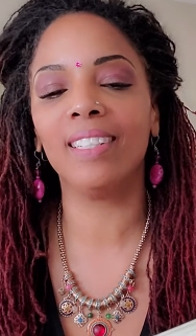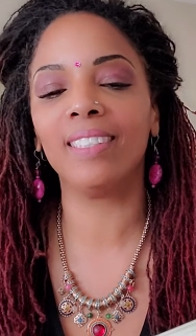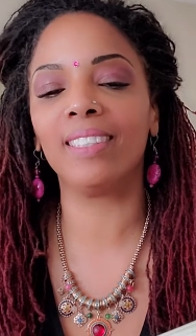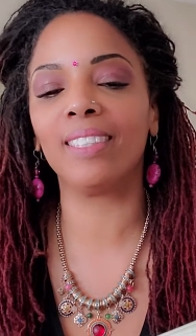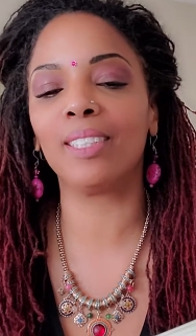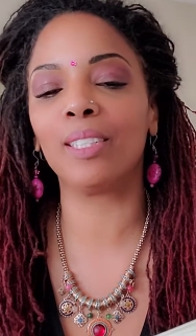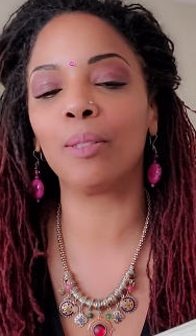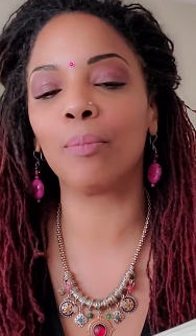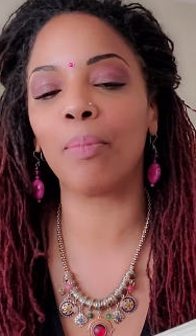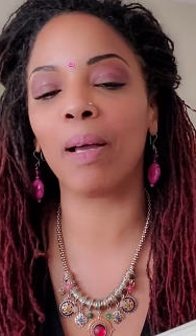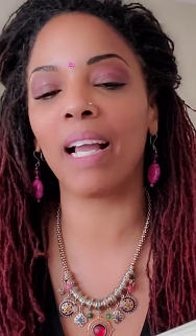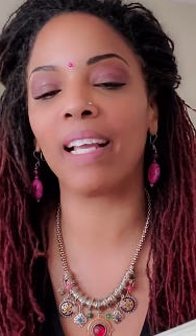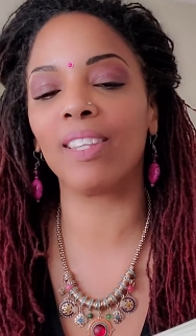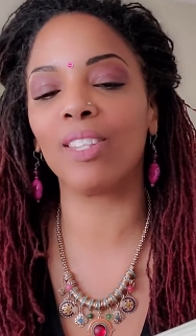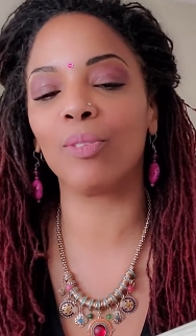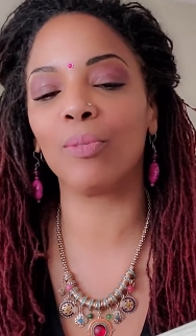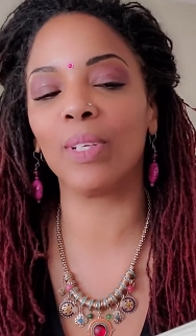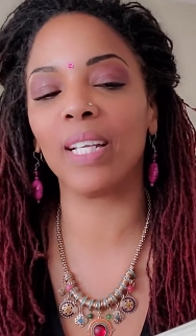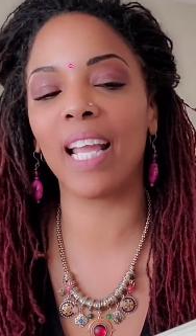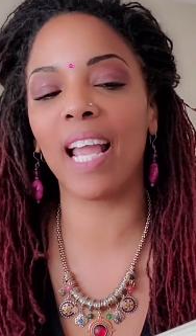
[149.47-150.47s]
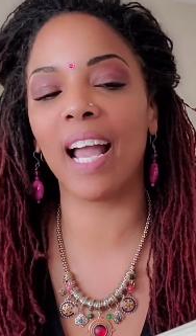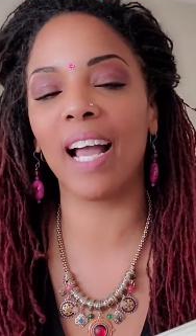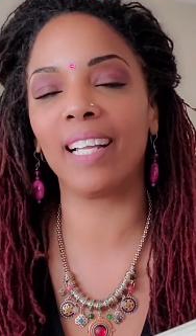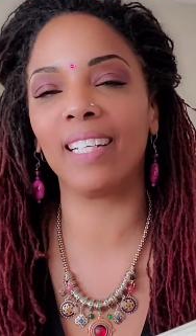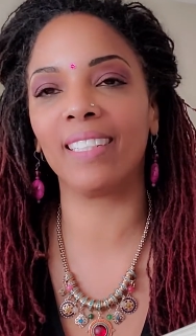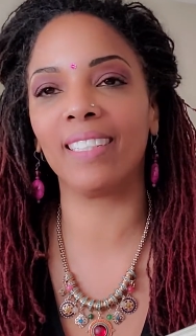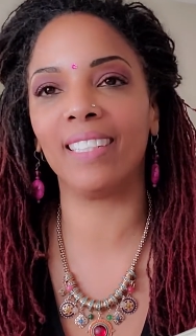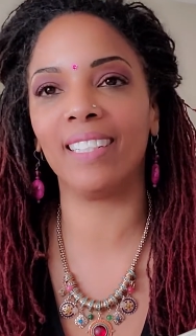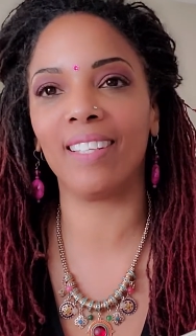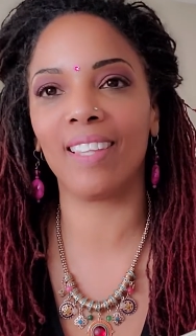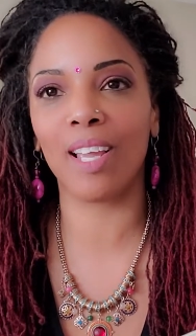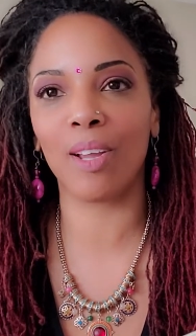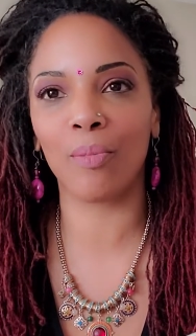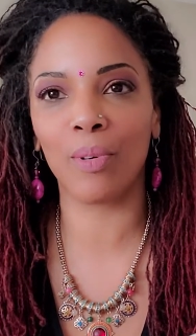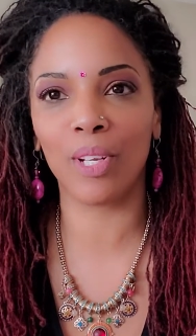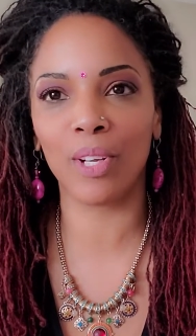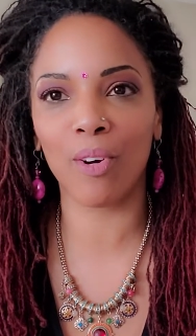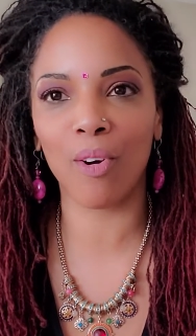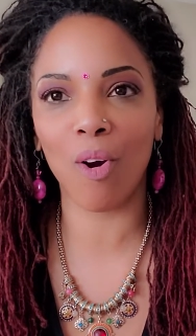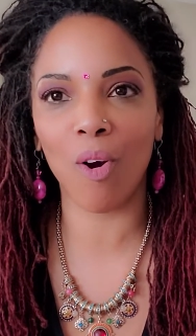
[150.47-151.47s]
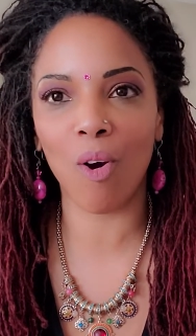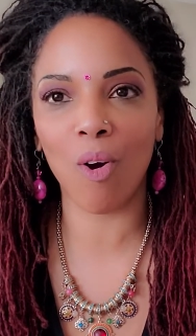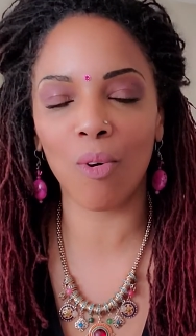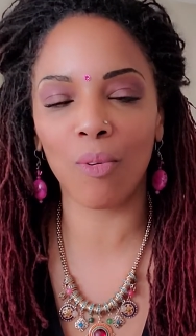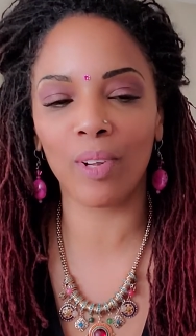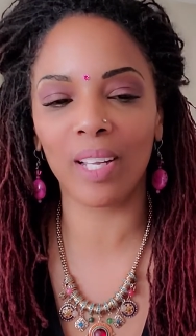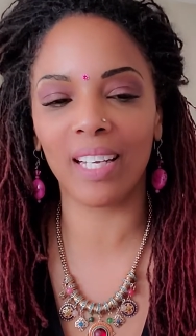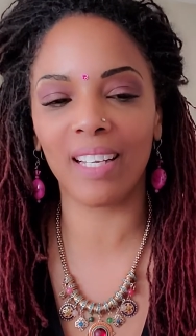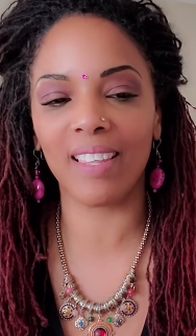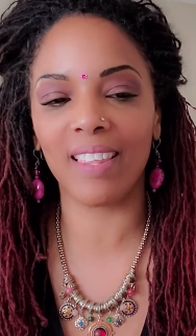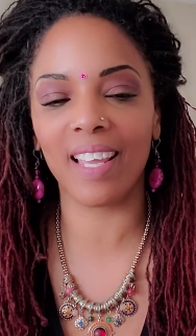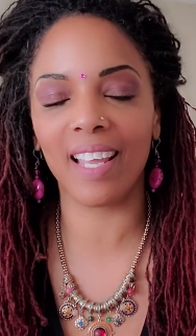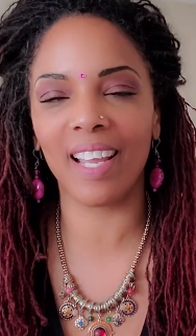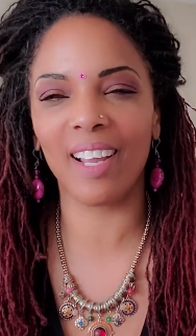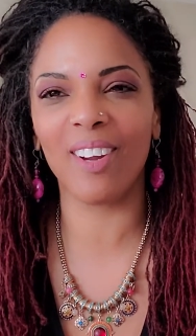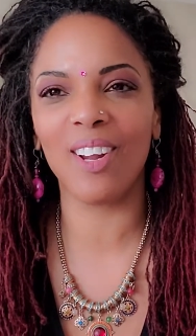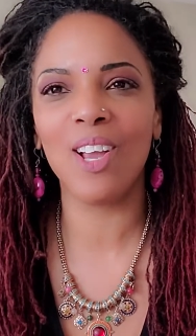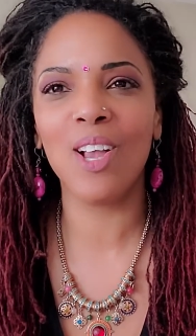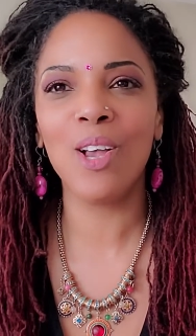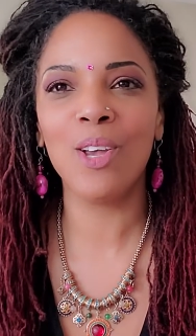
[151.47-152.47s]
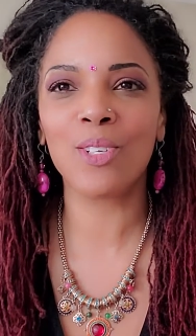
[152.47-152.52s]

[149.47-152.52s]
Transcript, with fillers: despite the reality that we are already there.